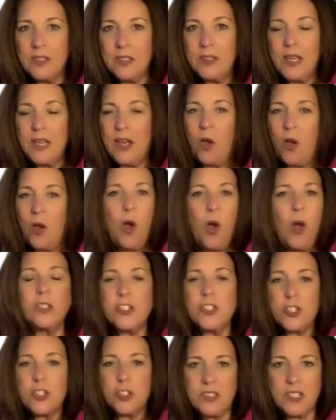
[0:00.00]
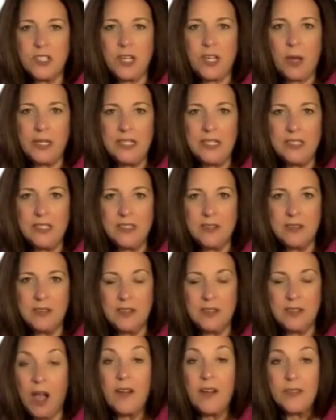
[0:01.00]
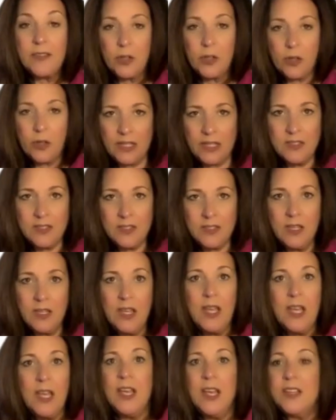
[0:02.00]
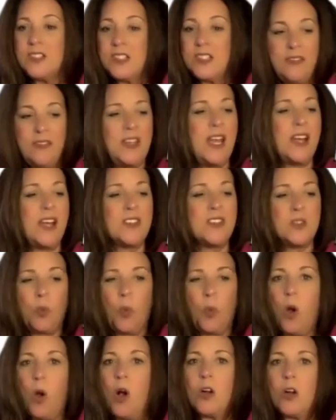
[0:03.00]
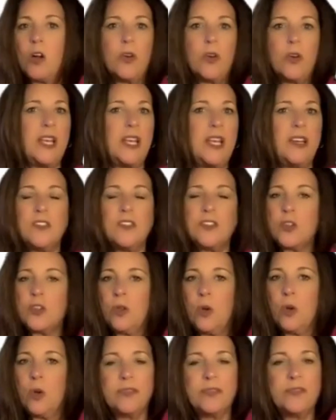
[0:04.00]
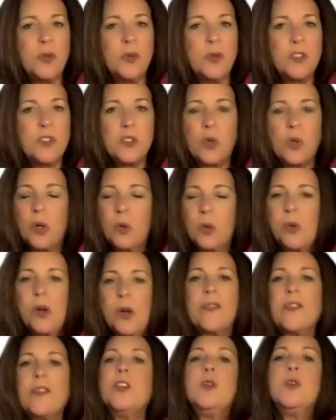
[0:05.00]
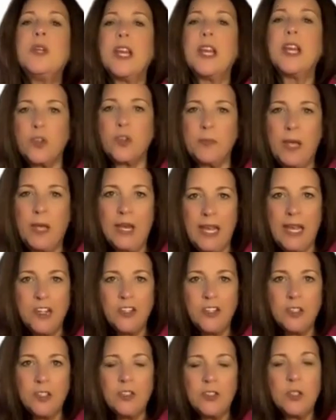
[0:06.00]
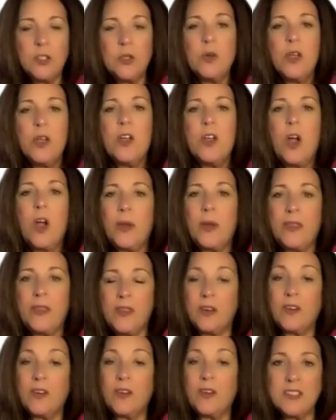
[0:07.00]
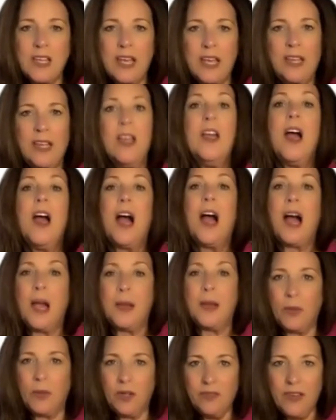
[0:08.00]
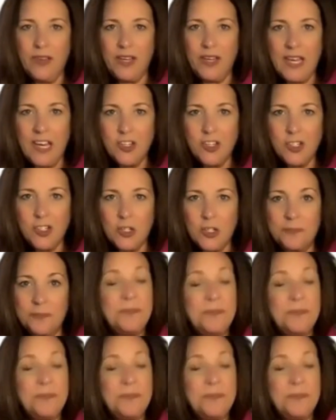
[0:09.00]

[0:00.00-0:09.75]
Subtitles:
Now, all insurance companies cover this. CVS, Walgreens, your local food store, wherever you get your medications, you can go in there and say, I'm on vacation.